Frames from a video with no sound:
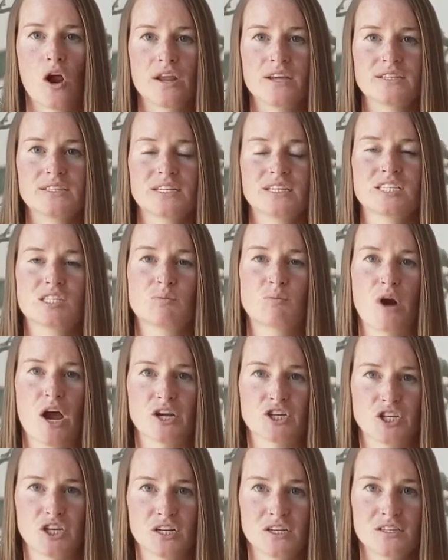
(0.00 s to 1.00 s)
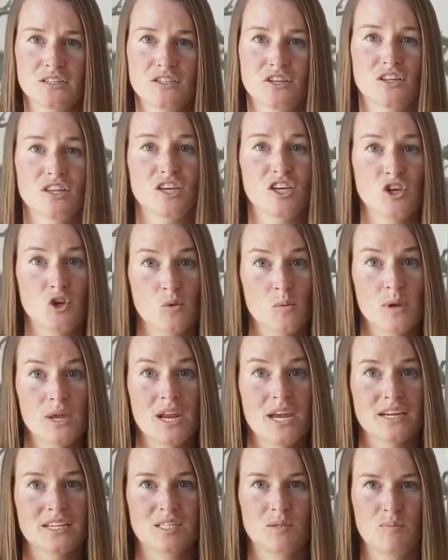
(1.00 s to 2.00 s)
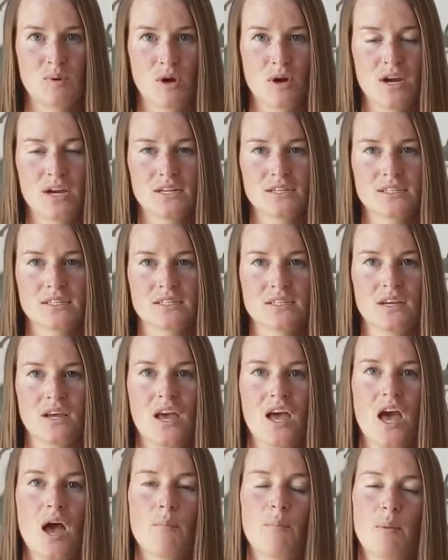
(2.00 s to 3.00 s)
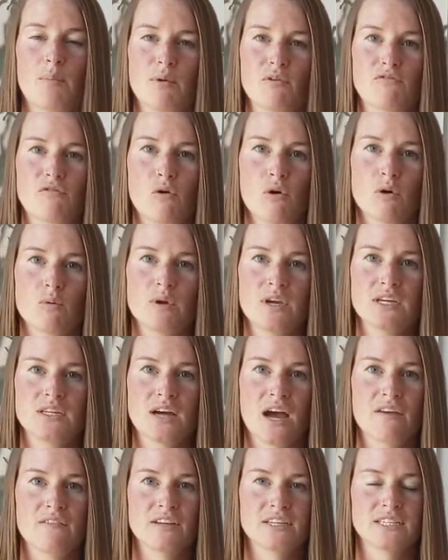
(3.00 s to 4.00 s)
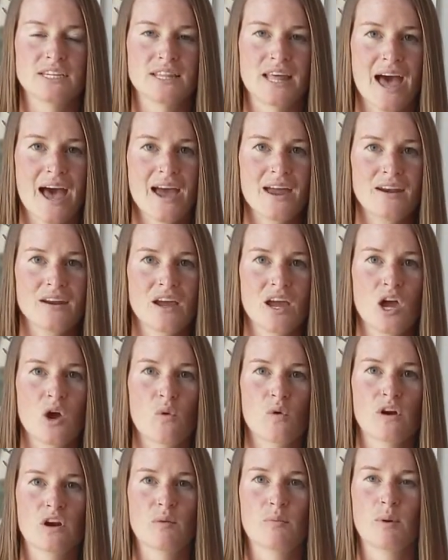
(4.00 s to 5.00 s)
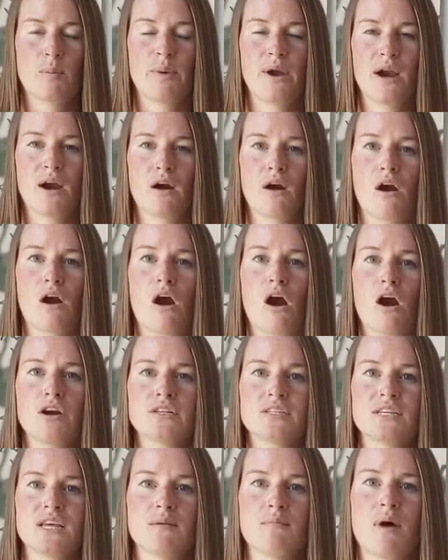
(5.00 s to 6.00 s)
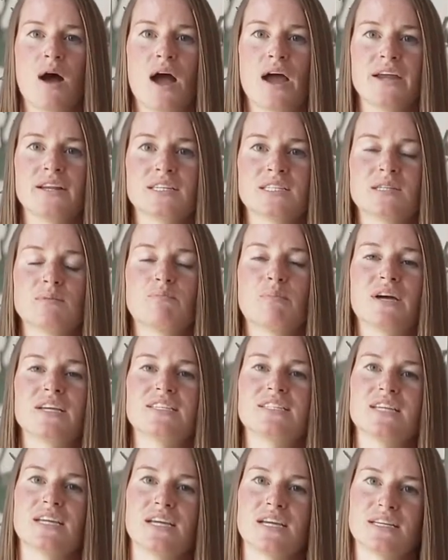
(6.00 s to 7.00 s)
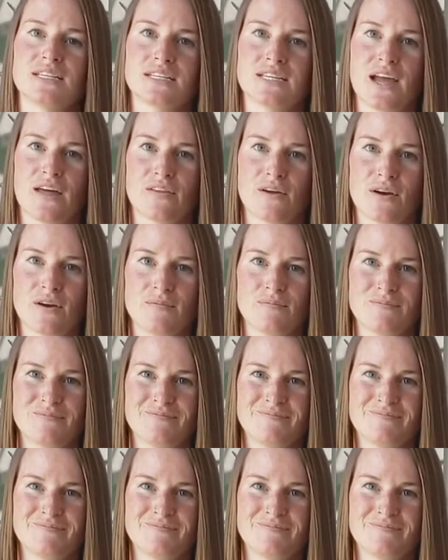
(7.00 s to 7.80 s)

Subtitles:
honest expression to the human experience. But before we dive into that, we're going to prepare our hearts and minds by singing together.